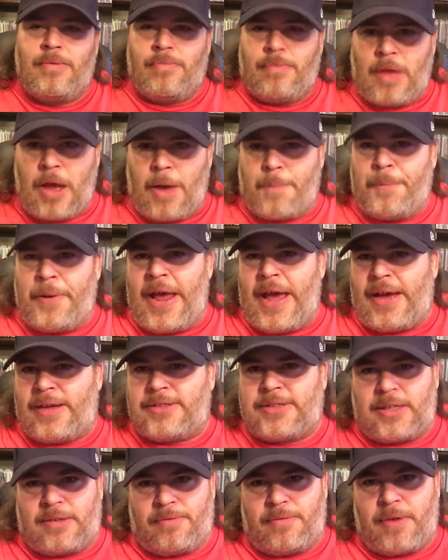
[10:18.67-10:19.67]
Up
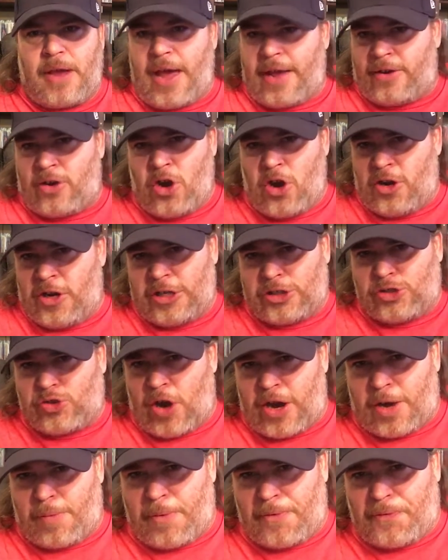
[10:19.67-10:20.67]
next, I hadn't heard this
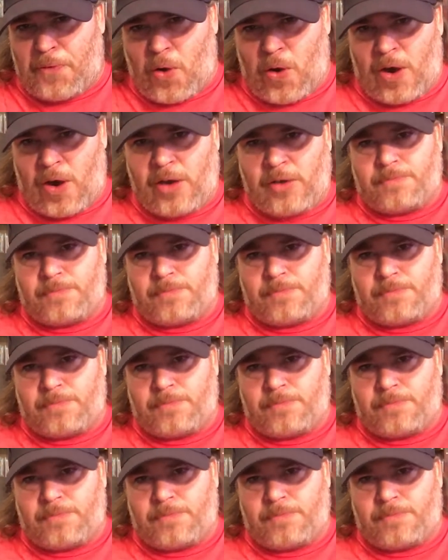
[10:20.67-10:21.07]
record before.